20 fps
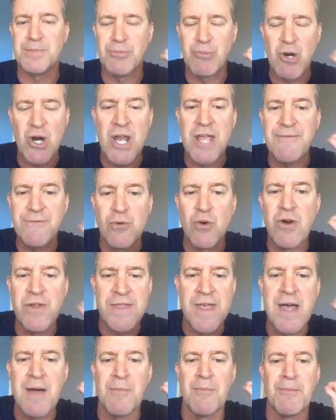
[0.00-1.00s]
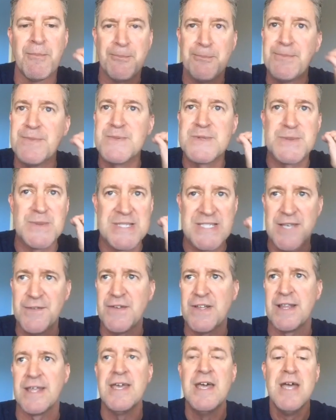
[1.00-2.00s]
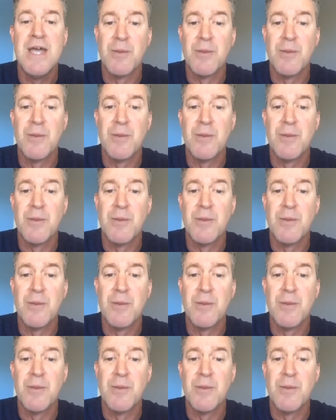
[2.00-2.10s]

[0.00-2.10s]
Pray for them specifically.